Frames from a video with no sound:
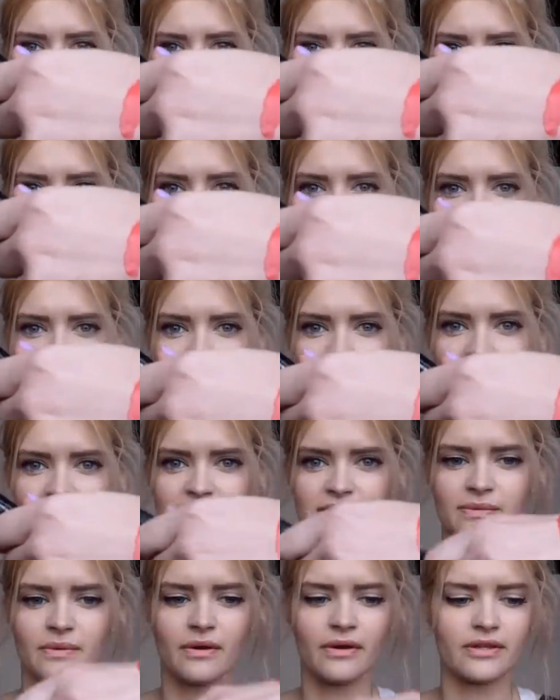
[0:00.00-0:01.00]
hopefully, from
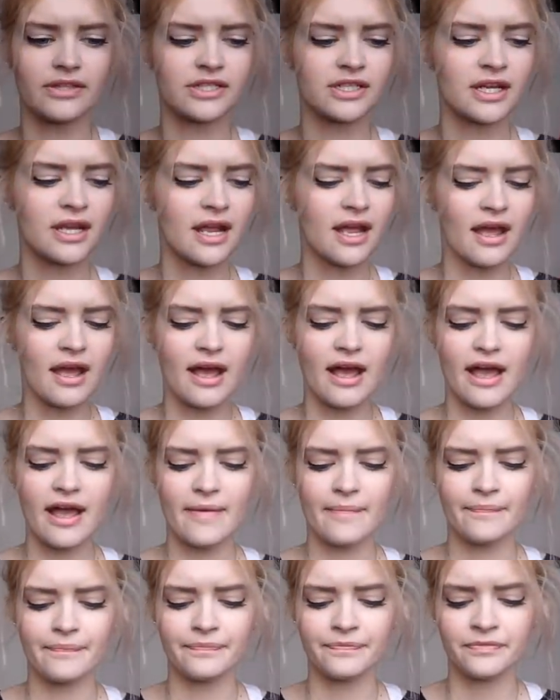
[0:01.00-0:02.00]
that swatch.
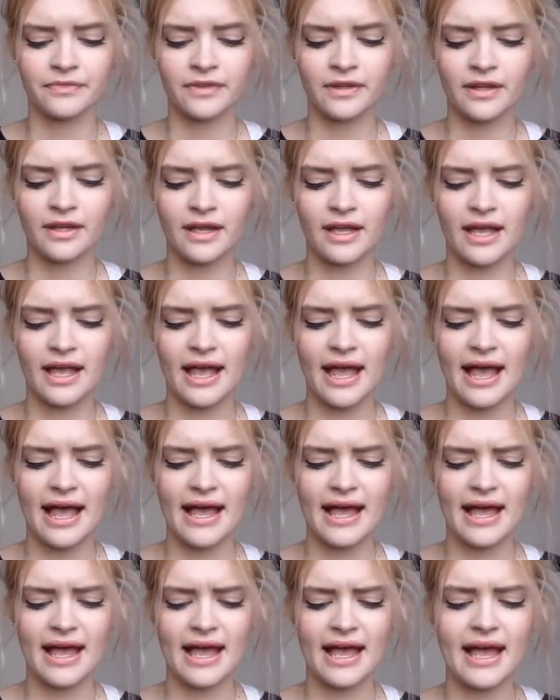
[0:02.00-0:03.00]

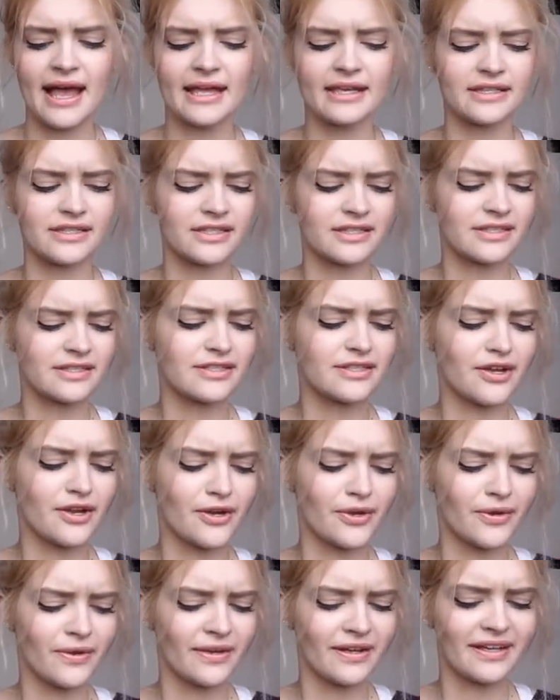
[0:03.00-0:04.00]
And
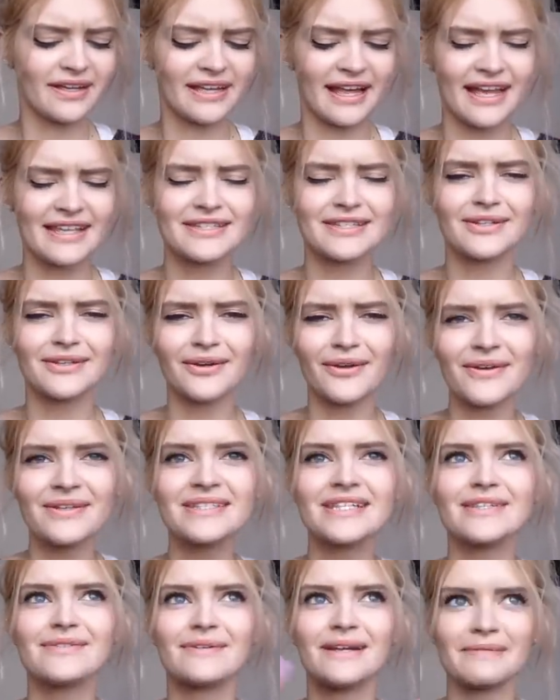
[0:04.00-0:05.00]
so, yeah, it's a
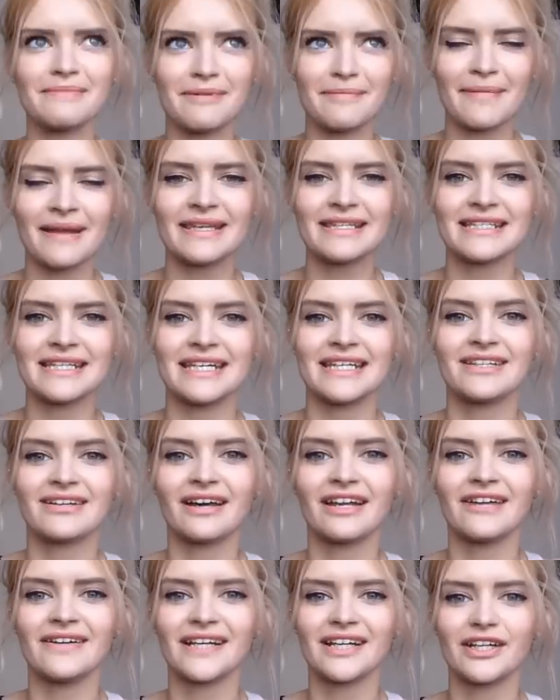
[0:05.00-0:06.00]
gloss that's really pigmented,
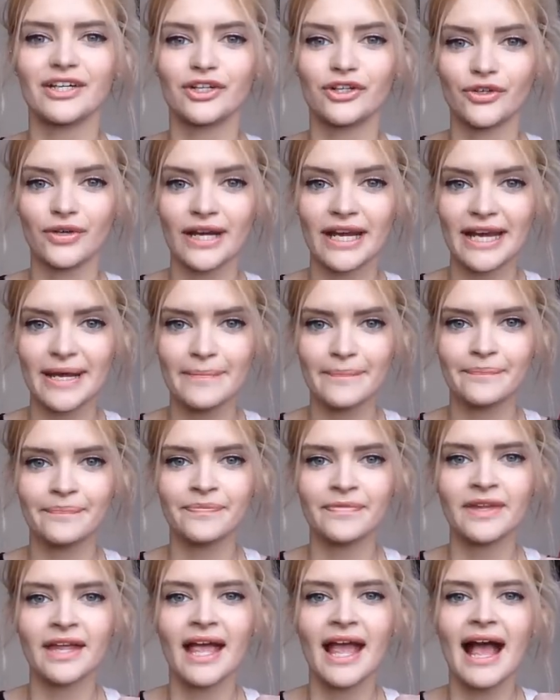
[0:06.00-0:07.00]
kind of like a cream,
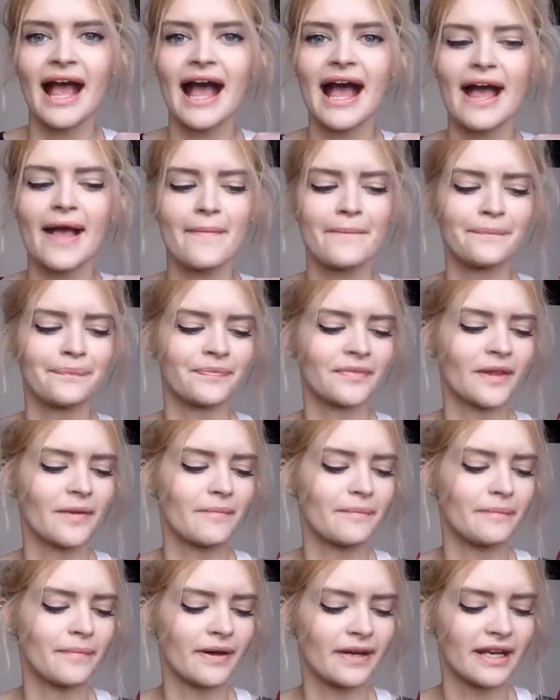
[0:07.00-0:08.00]

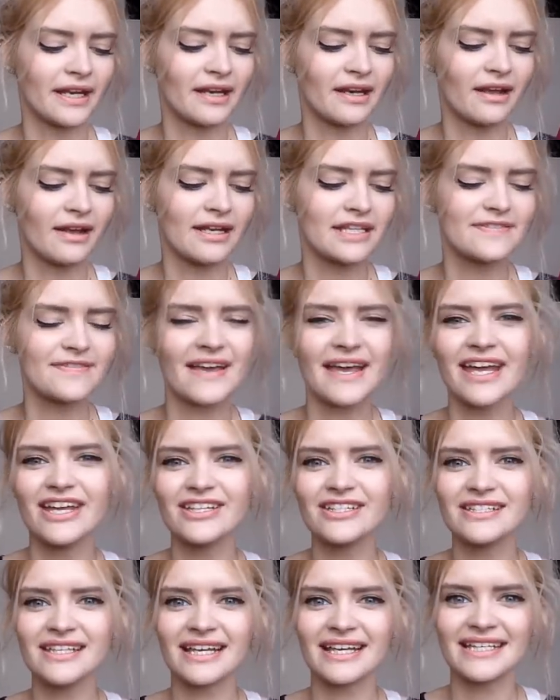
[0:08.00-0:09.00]
but it lasts for
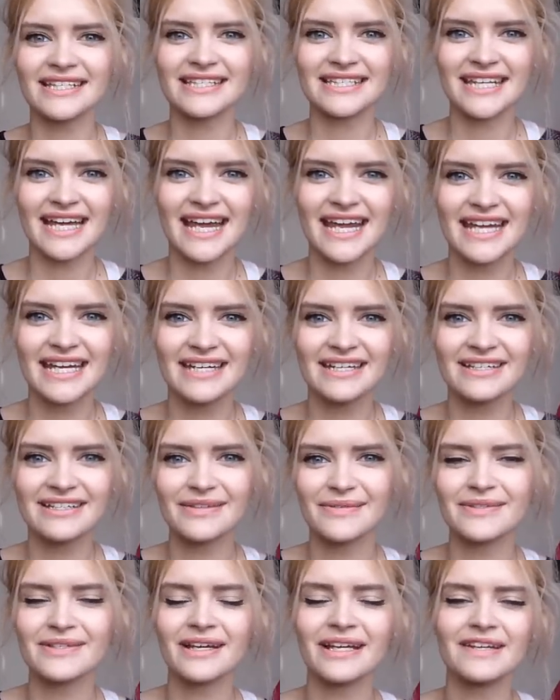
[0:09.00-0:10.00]
ages like a stain,
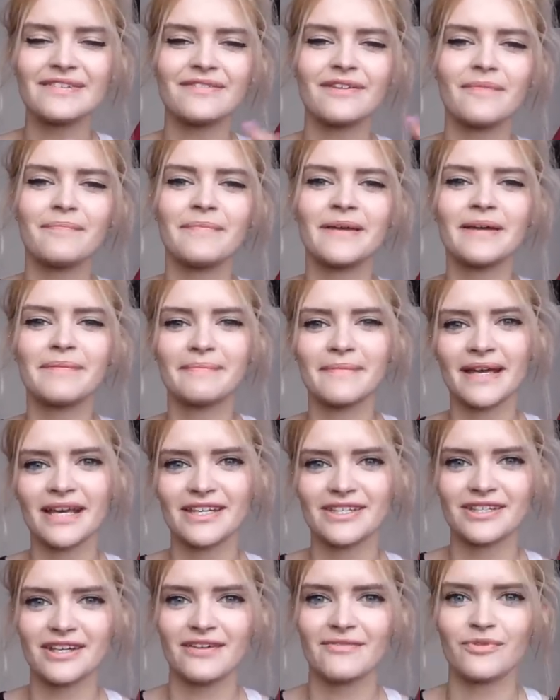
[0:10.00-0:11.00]
so it's kind of a big
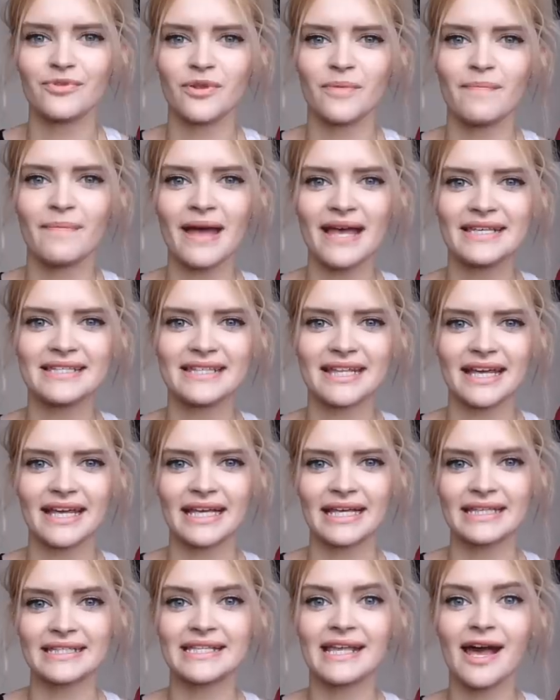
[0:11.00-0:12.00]
mixture of all the best
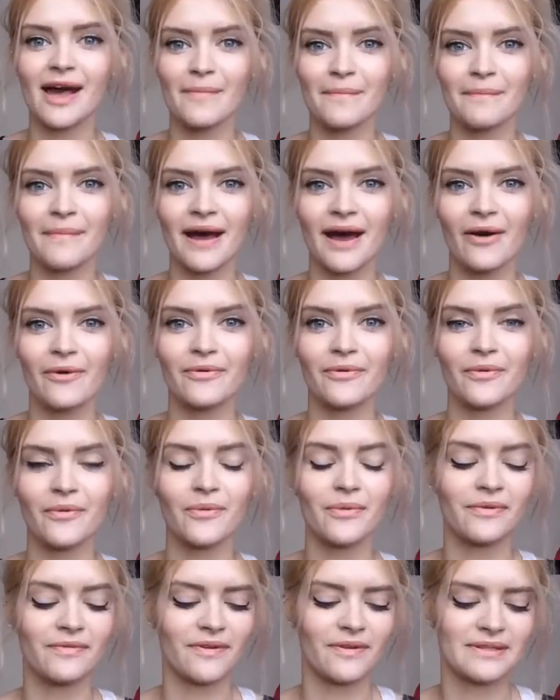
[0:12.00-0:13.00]
things about
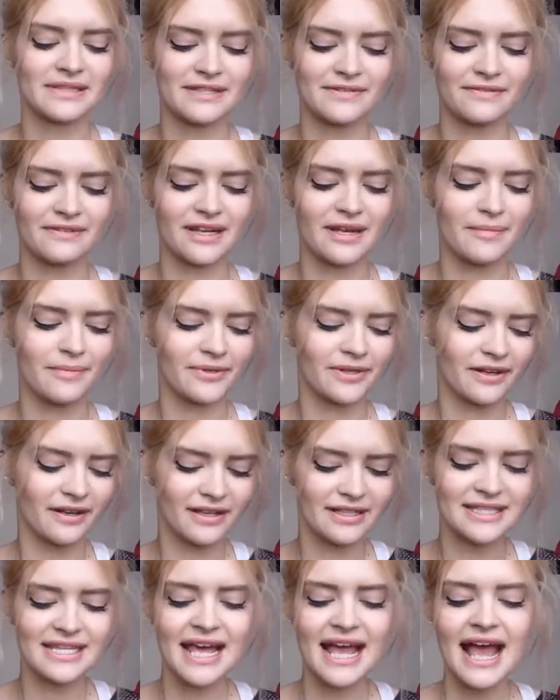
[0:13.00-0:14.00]
all of those different lip
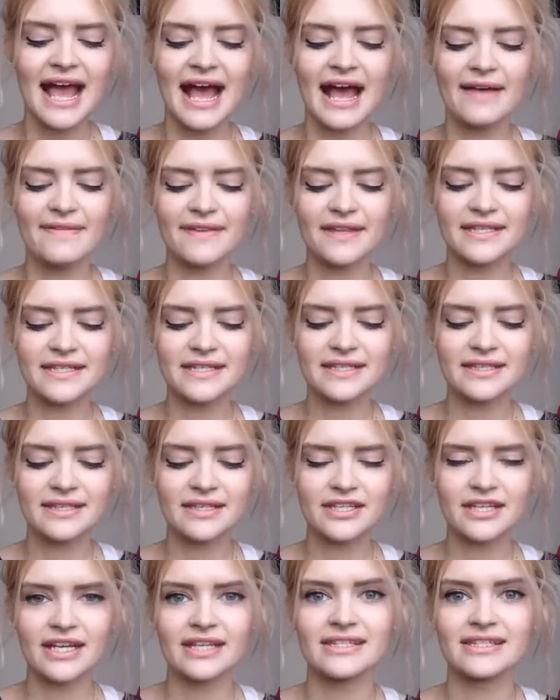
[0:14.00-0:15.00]
products. And this is
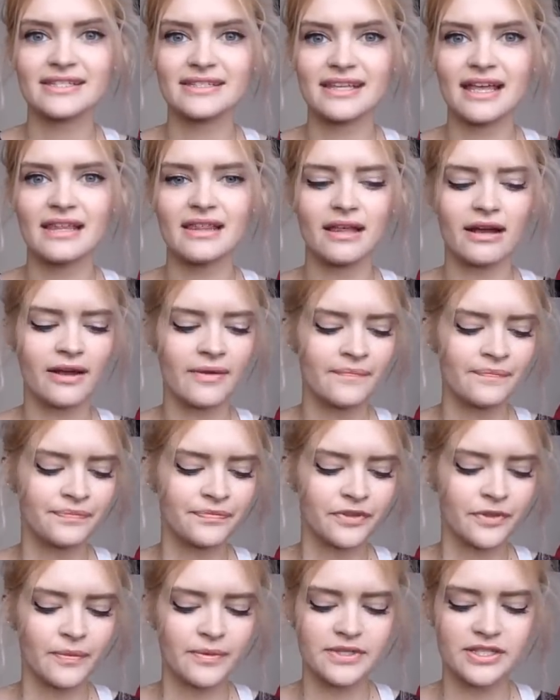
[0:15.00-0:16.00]
the shade Stella,
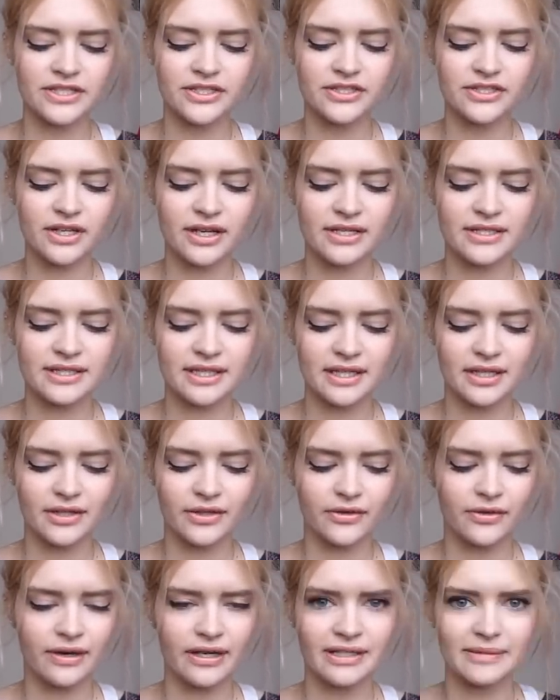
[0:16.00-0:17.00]
which is just an
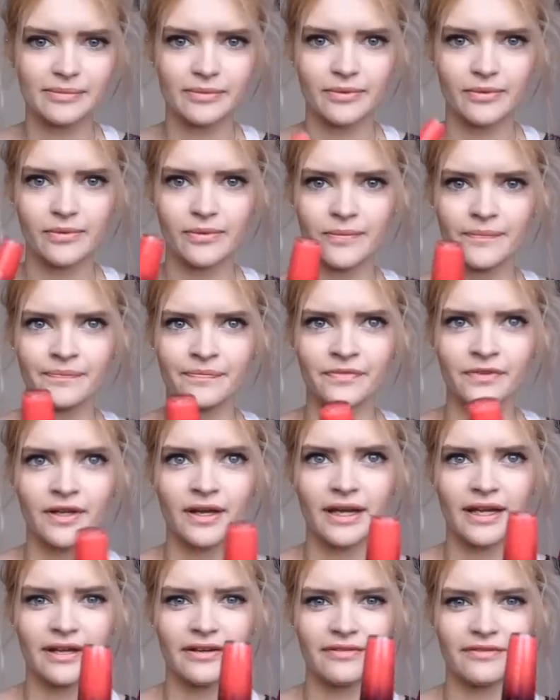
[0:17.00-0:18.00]
incredible
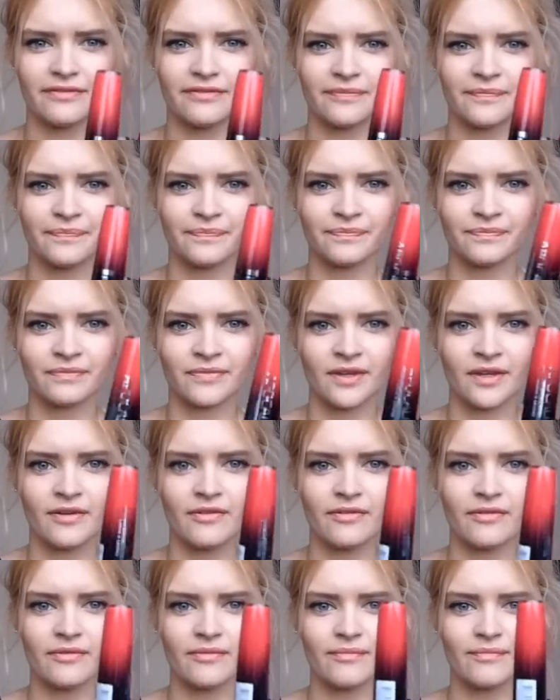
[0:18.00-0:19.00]
kind of
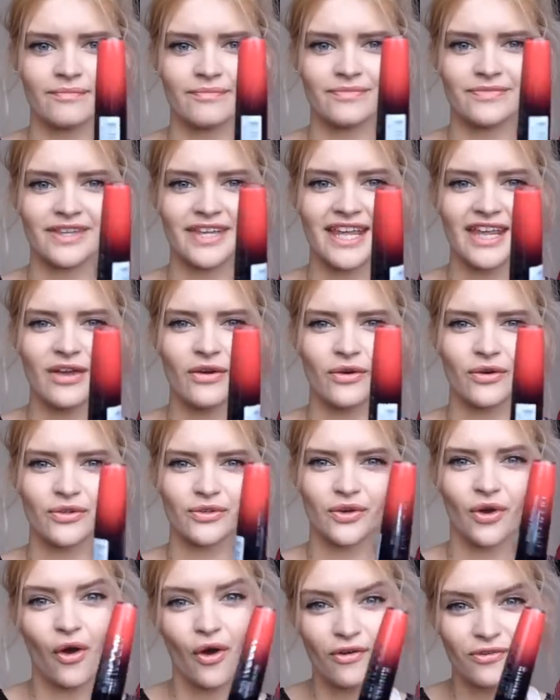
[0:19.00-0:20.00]

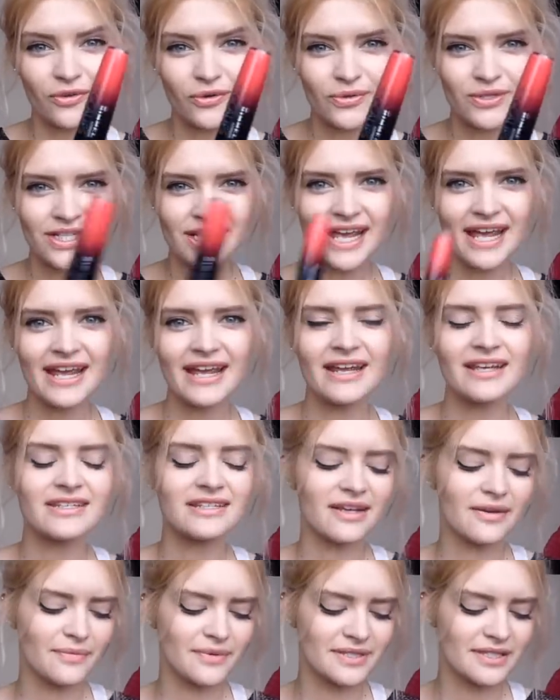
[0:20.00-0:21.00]
neon coral shade.
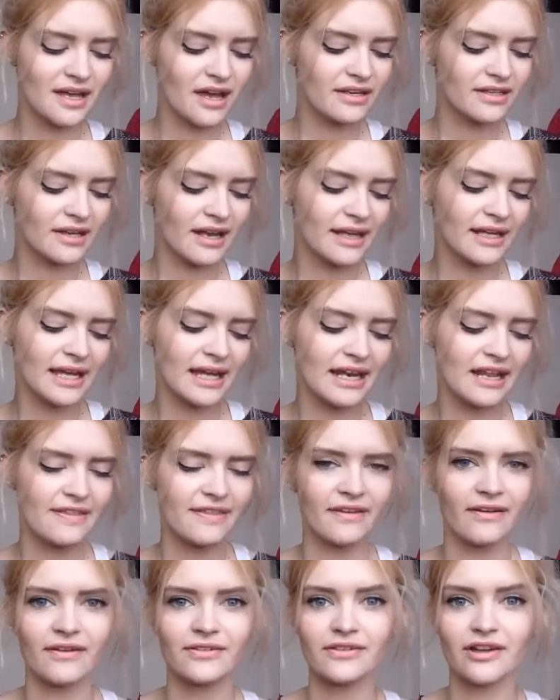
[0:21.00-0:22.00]
It was unlike
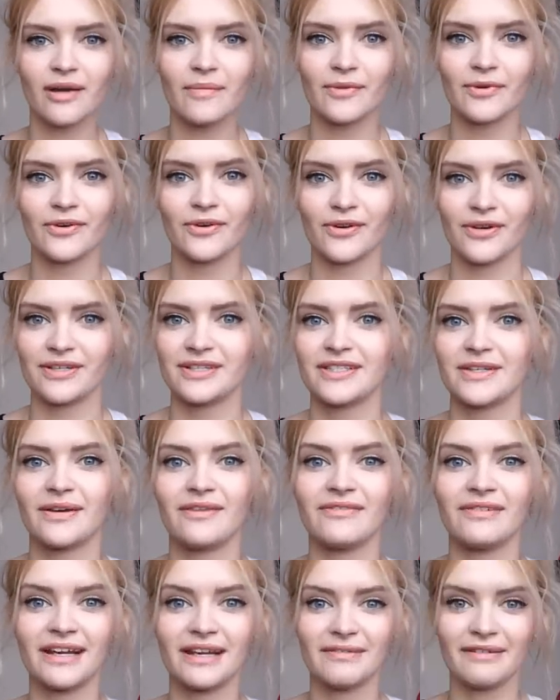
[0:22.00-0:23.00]
anything I'd come across, so
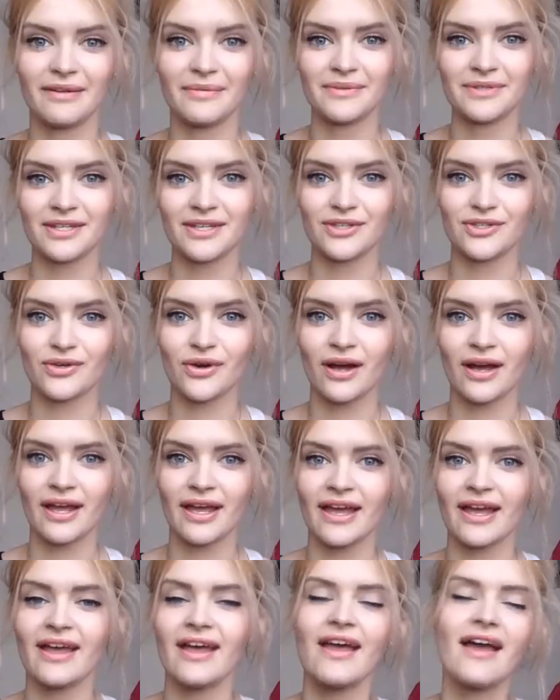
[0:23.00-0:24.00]
I really, really wanted to try
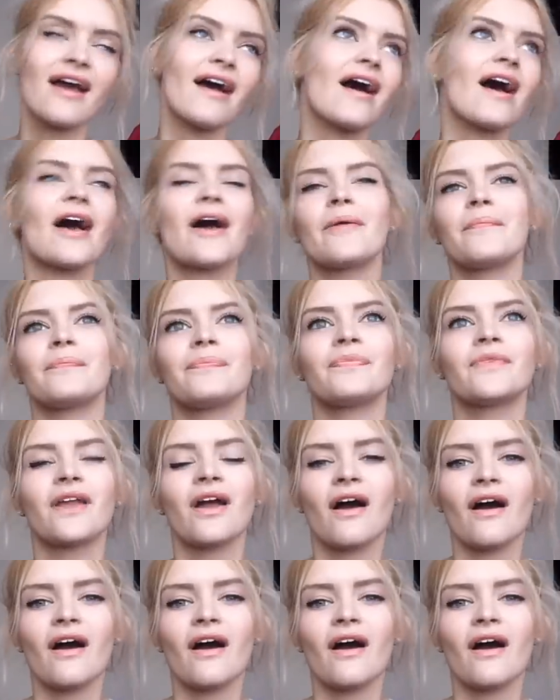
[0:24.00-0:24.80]
it.